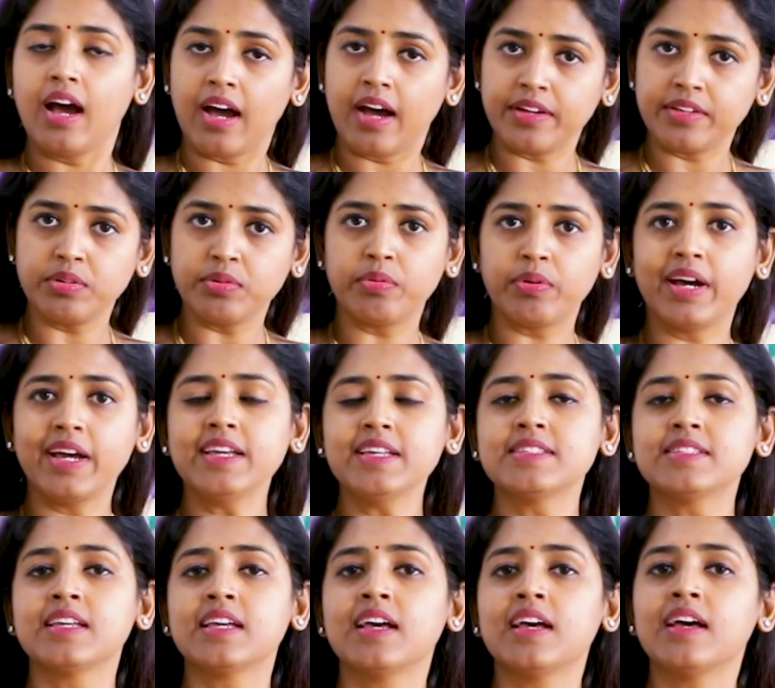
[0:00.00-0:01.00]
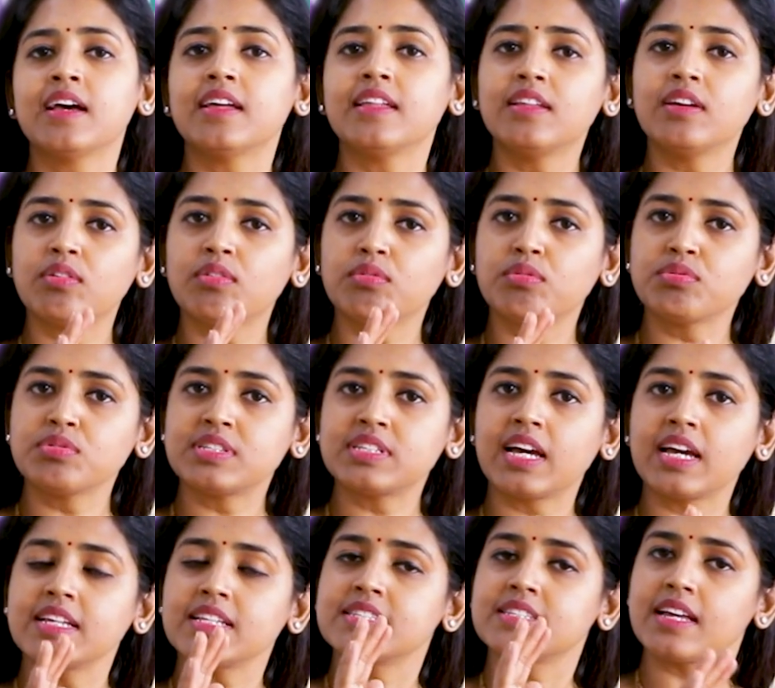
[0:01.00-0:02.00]
Otherwise, the
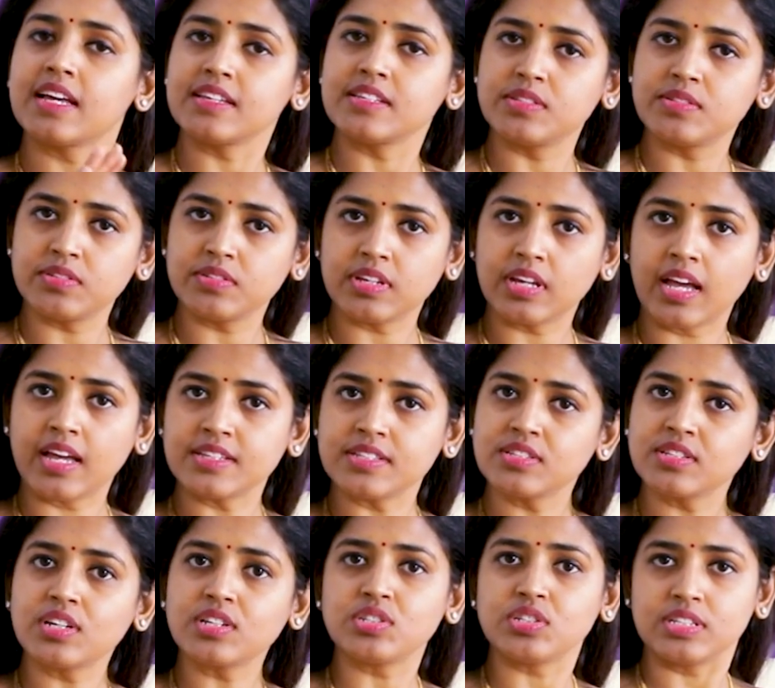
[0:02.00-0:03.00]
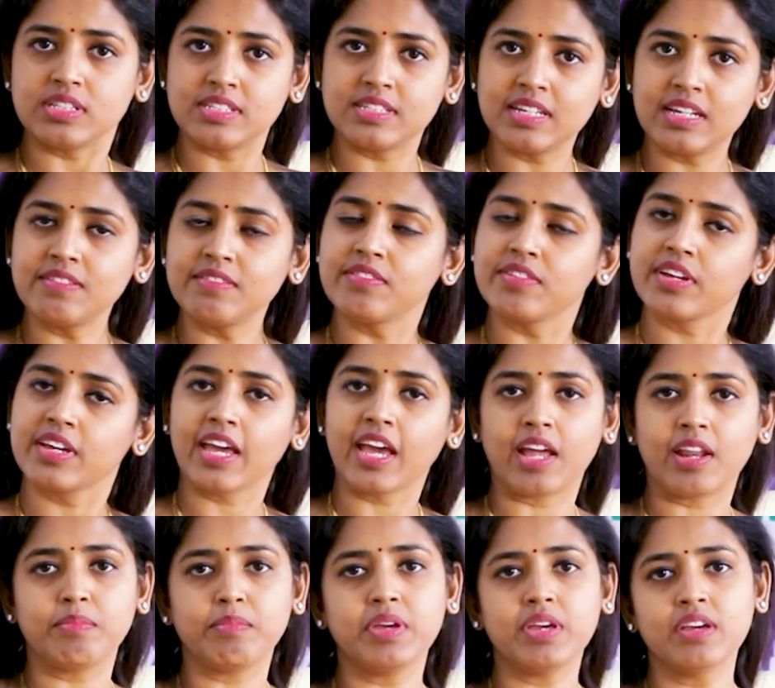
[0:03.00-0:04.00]
oocytes as such itself
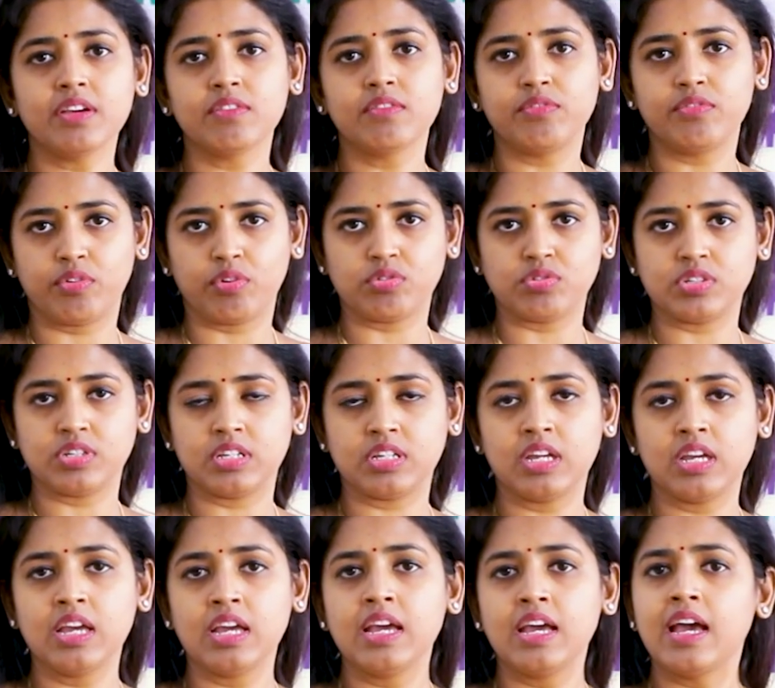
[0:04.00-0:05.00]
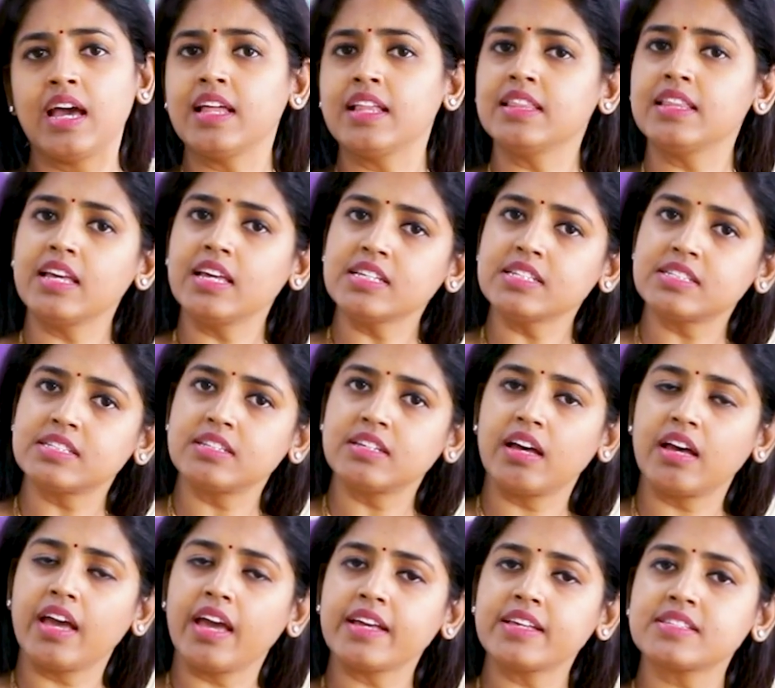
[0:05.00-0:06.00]
can be frozen. And these
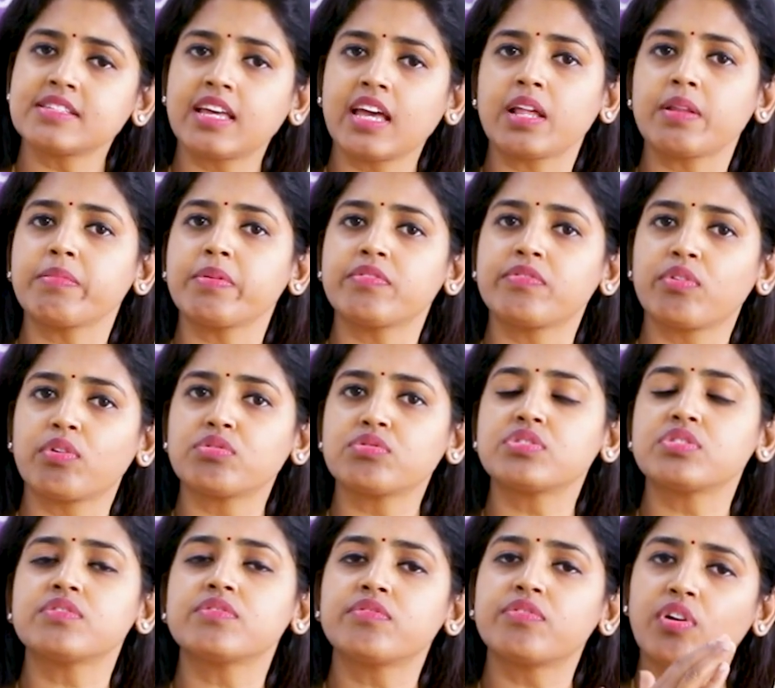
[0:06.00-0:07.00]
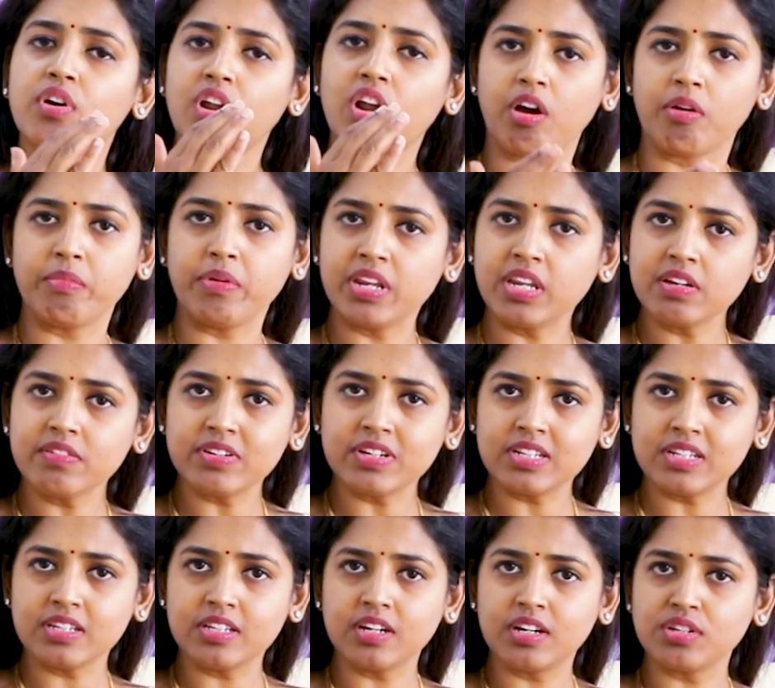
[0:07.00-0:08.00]
eggs can be frozen for how many
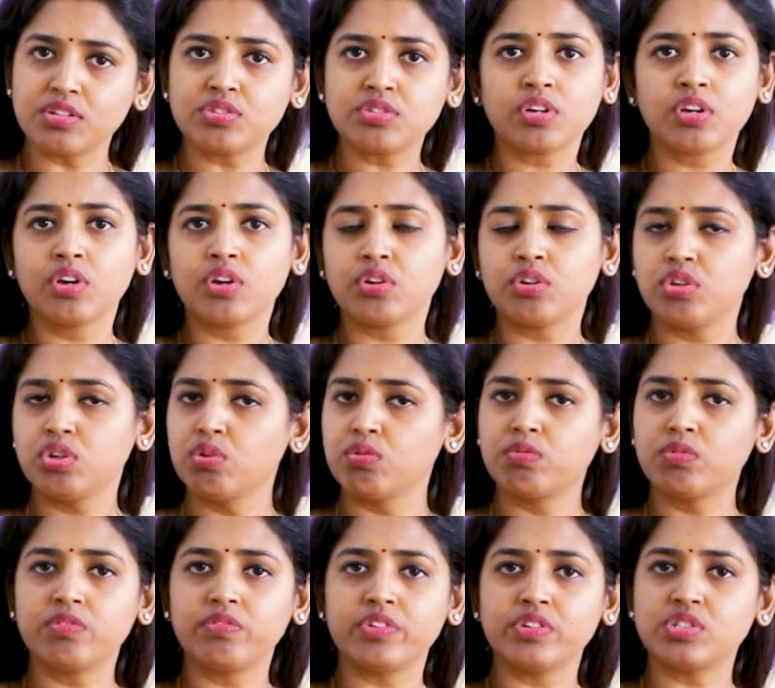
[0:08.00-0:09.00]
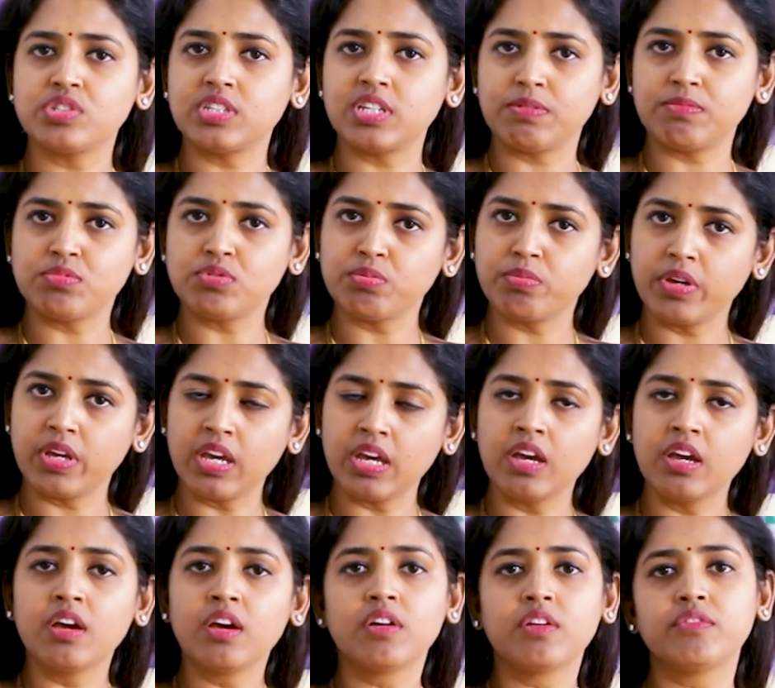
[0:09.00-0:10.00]
years you would wish them to
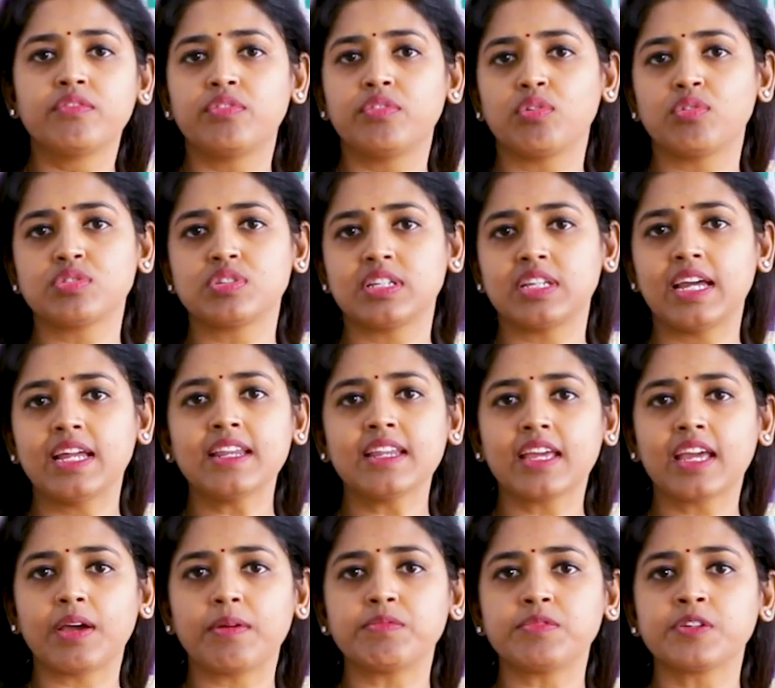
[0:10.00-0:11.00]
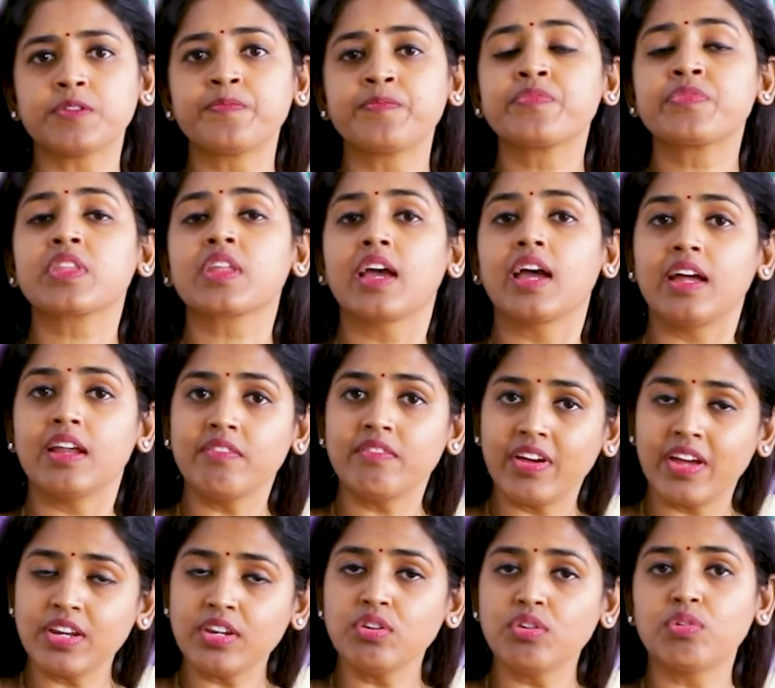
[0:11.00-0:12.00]
be frozen and kept. And
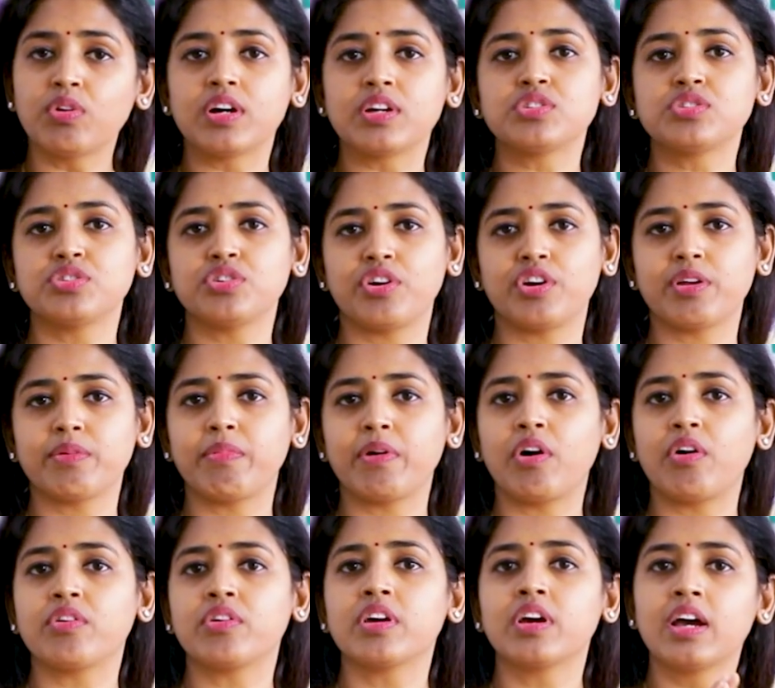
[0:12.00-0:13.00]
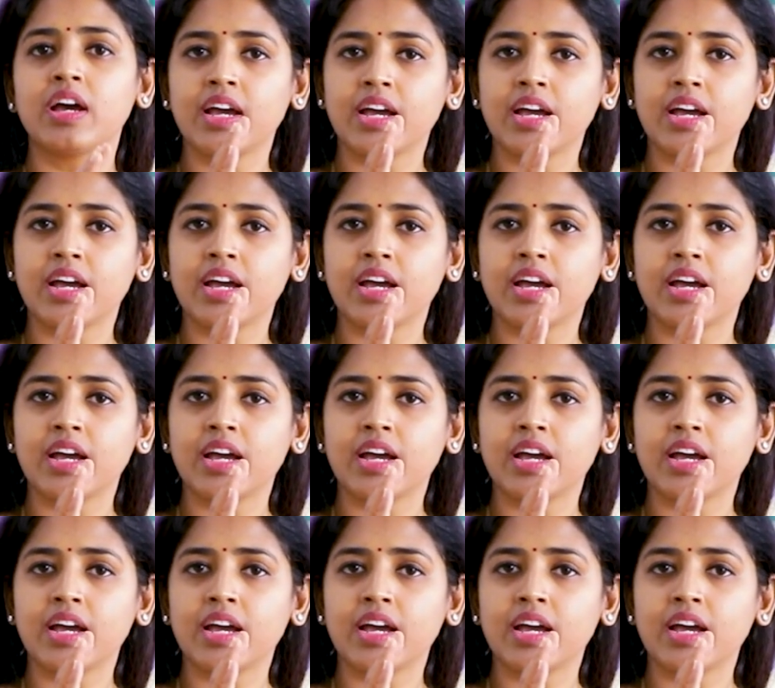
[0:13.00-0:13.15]
when you are sure about